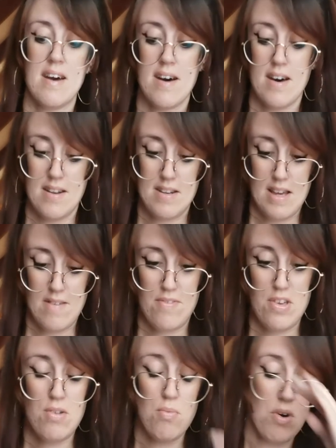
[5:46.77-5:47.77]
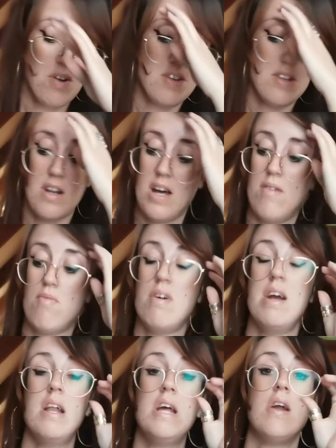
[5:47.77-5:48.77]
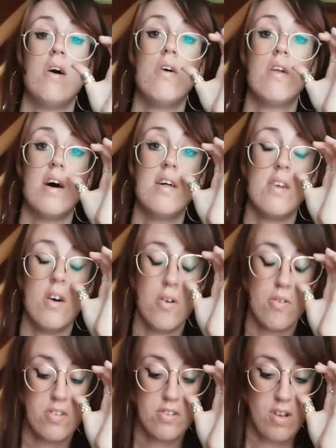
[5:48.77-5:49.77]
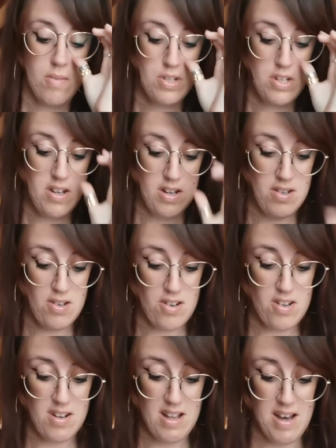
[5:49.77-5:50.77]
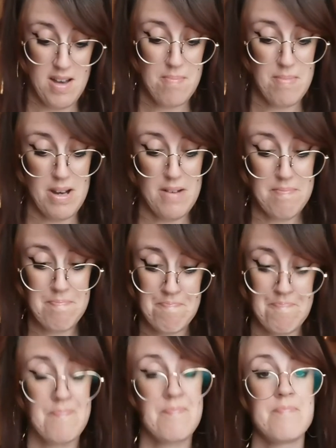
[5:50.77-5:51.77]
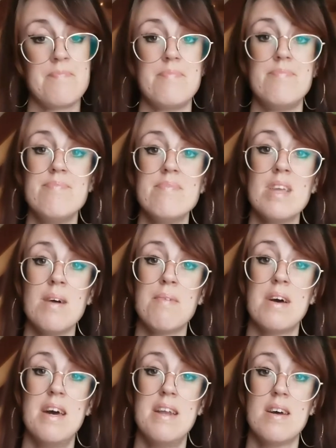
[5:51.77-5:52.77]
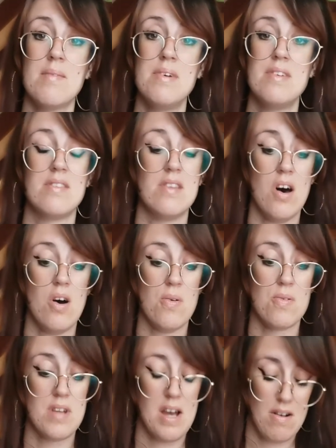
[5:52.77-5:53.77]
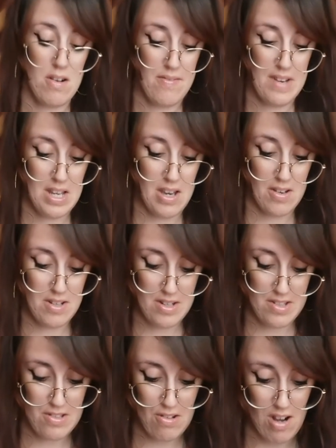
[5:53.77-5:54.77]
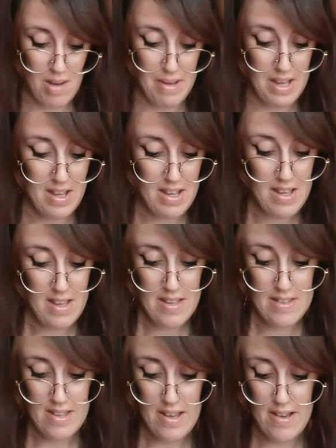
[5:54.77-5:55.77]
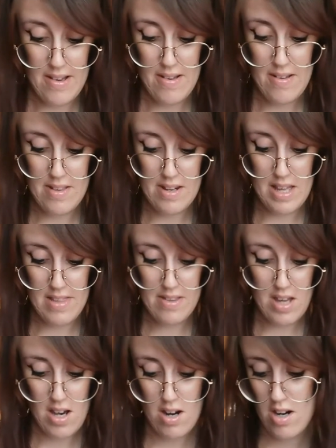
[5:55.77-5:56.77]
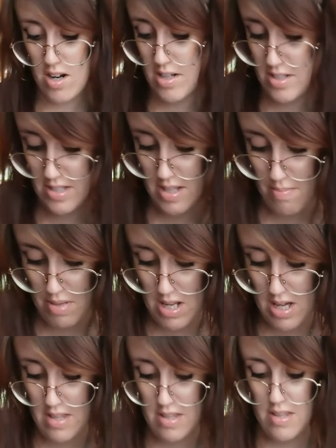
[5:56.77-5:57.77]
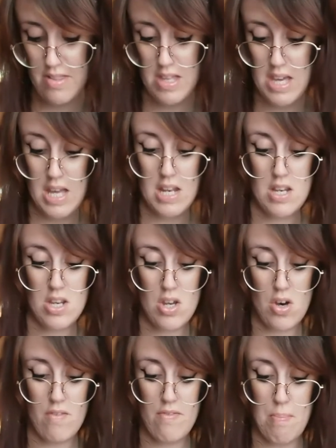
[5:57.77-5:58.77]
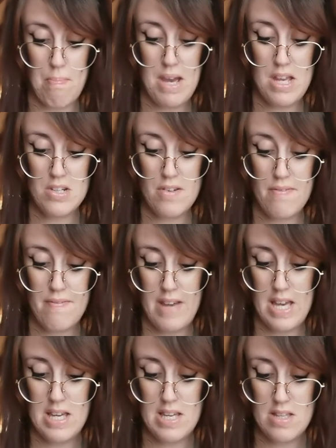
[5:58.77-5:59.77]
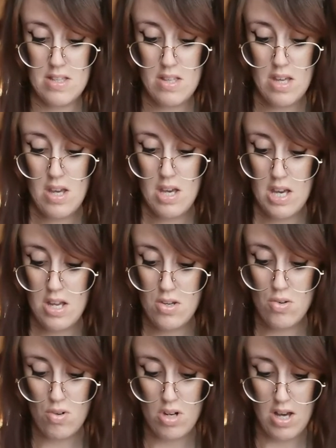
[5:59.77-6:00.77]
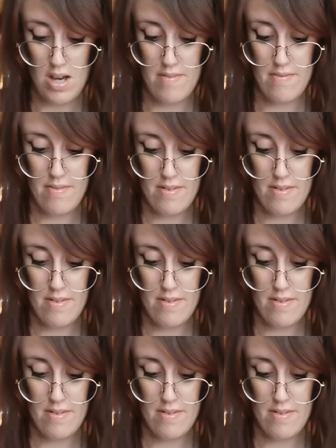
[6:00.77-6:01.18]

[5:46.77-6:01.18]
card. If you want to like really know like the whole description, you can look online, but I'm going to end up using the whole tarot video to describe it. So the death card symbolizes the end of a major phase in your life,